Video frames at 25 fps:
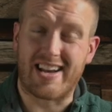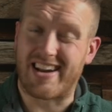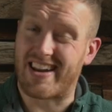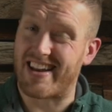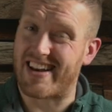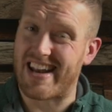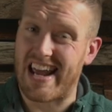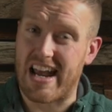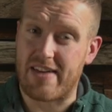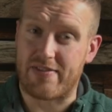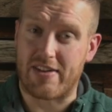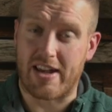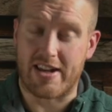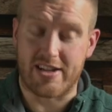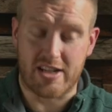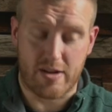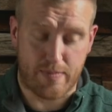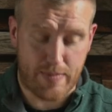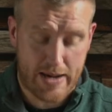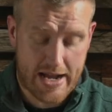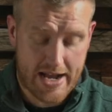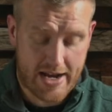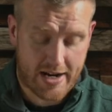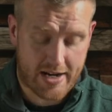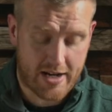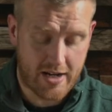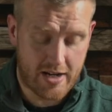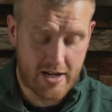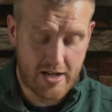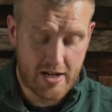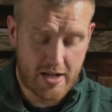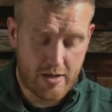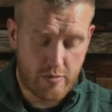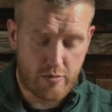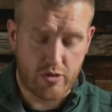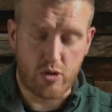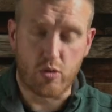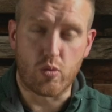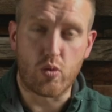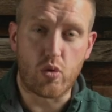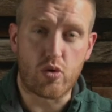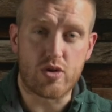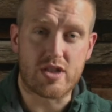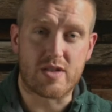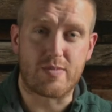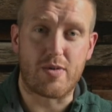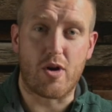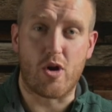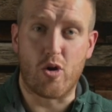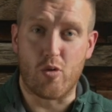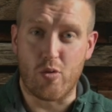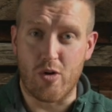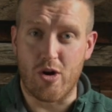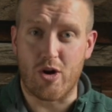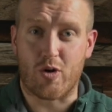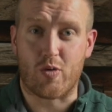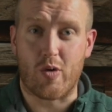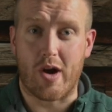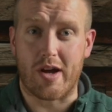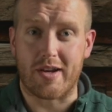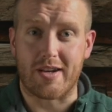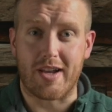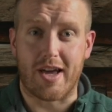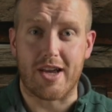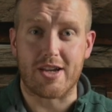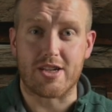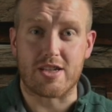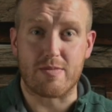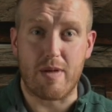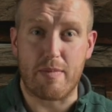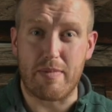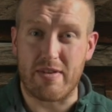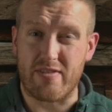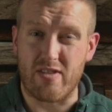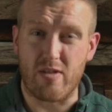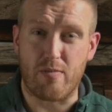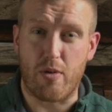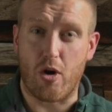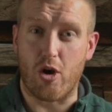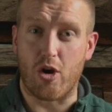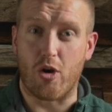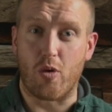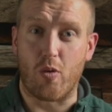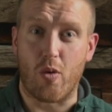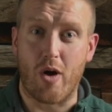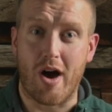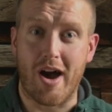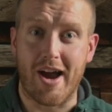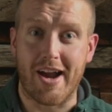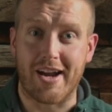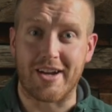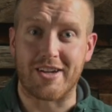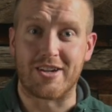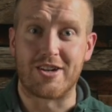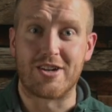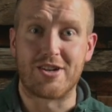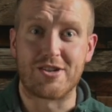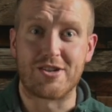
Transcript: you're going to have that in your pack. But a water bottle will work quite nice, so maybe even a bottle of wine